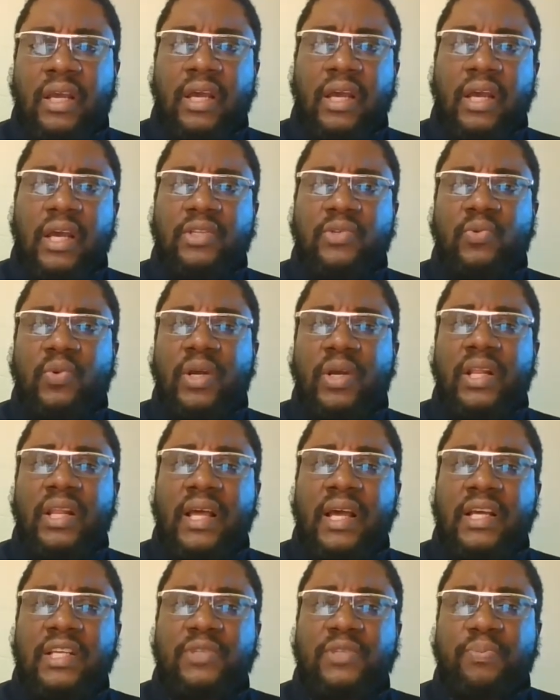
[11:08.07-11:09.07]
as well
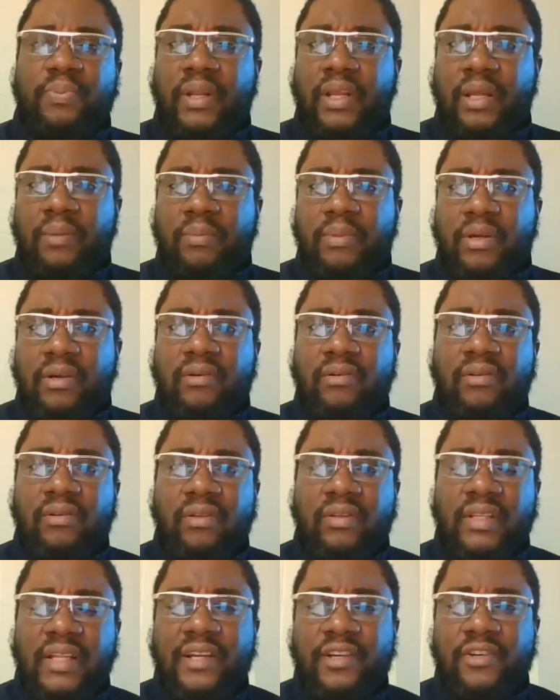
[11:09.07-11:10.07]
as
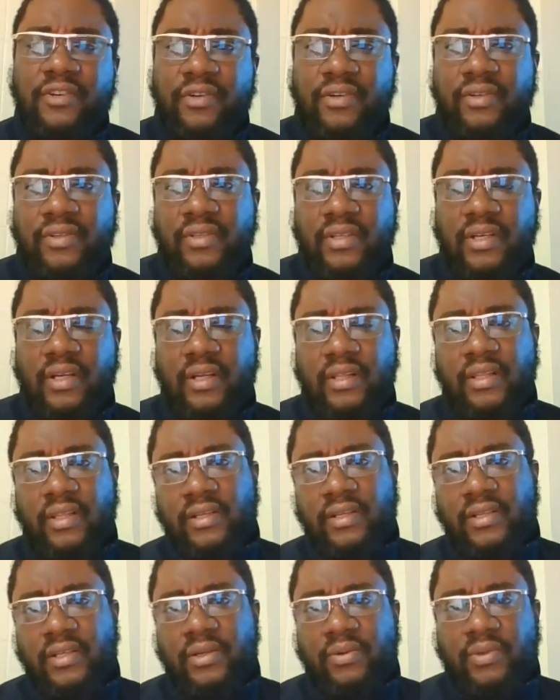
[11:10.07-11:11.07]
polemical letters
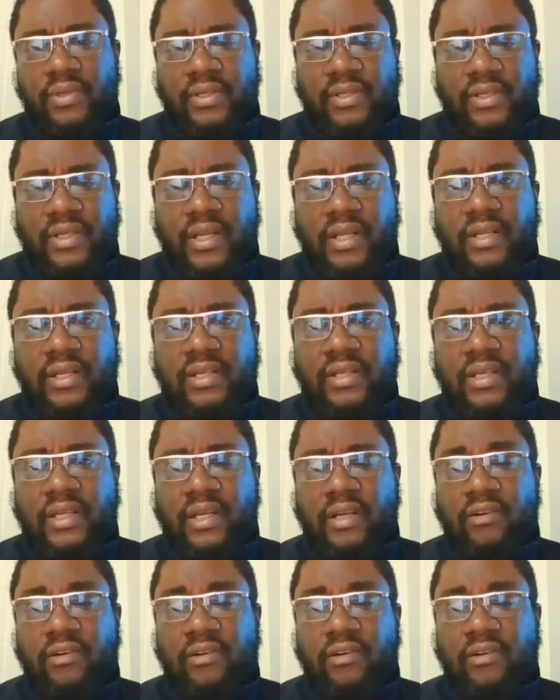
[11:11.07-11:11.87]
that he would send